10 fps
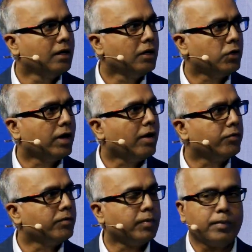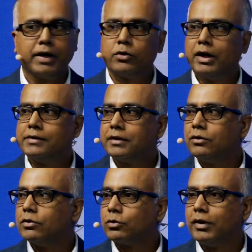you have to be prepared to answer
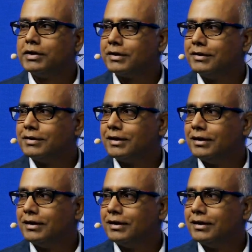those questions.